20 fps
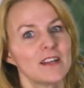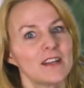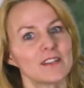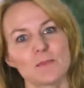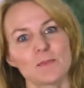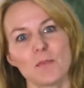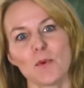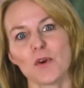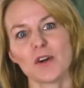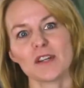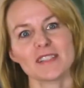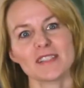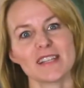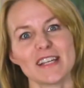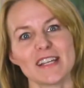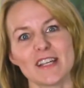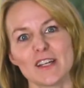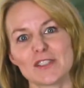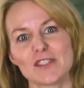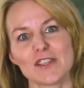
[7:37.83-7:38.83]
Spores
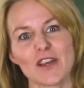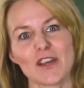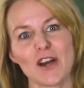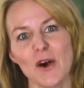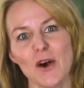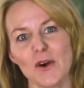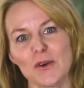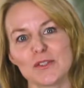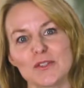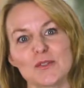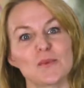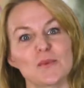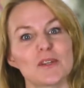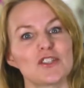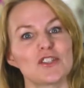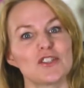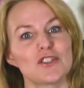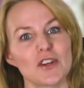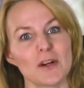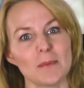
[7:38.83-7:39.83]
adhere to the host,
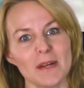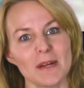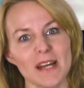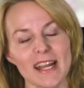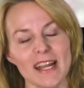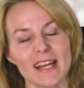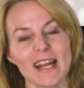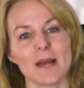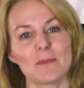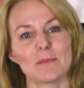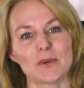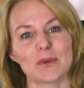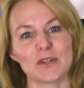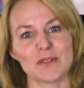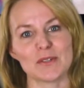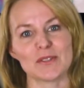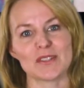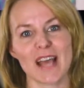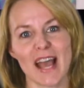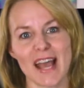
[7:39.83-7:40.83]
which germinate and
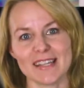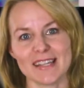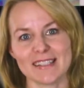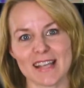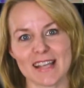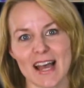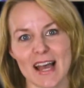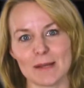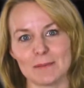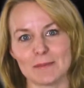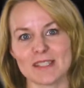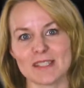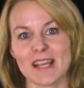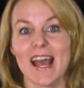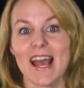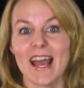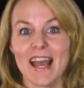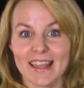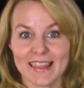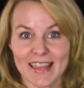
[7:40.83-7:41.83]
produce enzymes
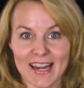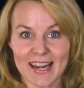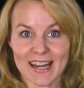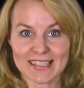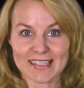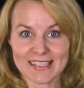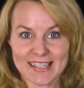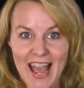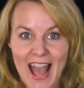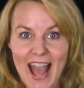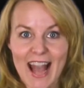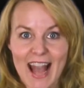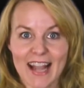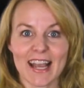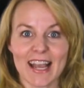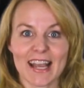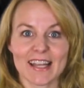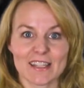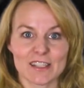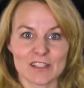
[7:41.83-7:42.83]
that
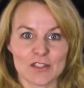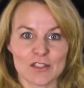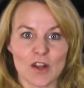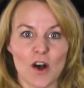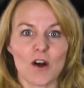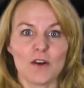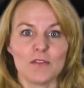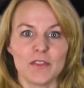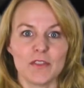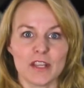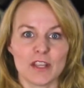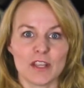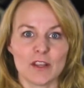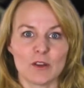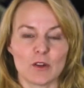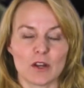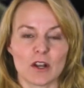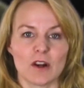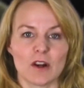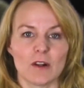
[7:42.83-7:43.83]
attack and dissolve the
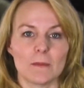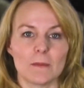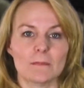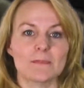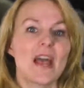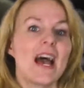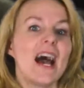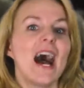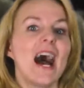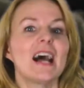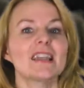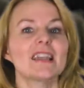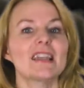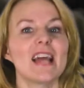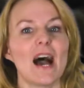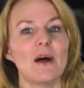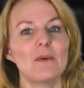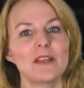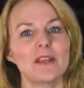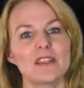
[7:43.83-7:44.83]
cuticle,
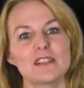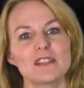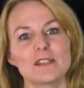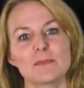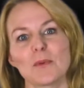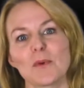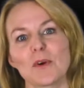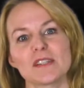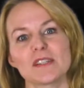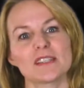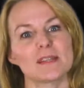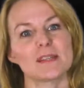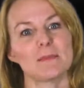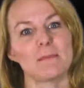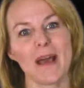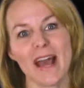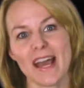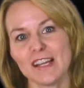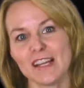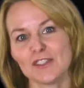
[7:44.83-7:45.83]
allowing the spores to
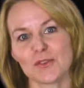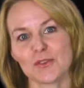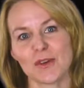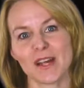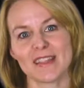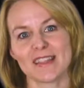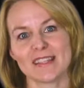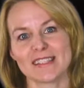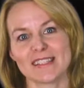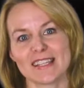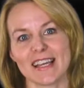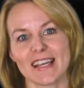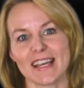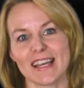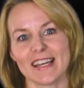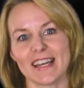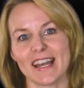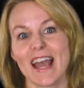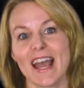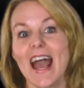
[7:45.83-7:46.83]
penetrate the
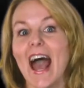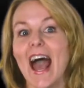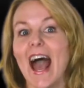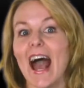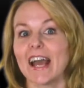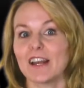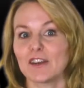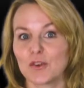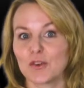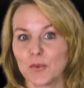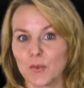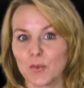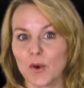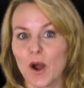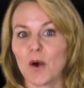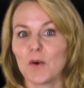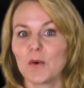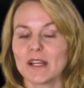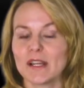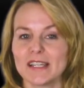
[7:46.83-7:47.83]
skin and
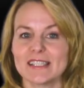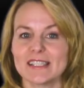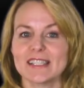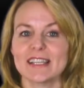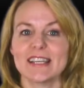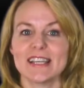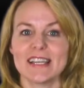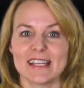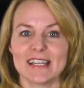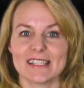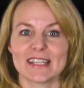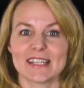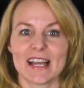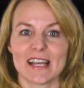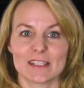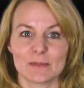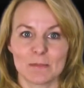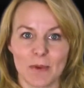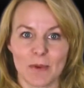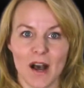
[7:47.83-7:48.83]
grow into the
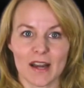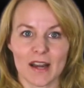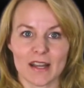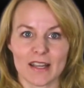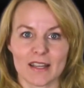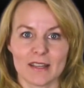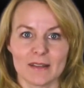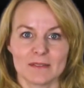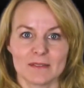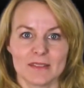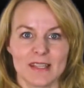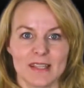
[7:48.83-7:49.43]
insect's body.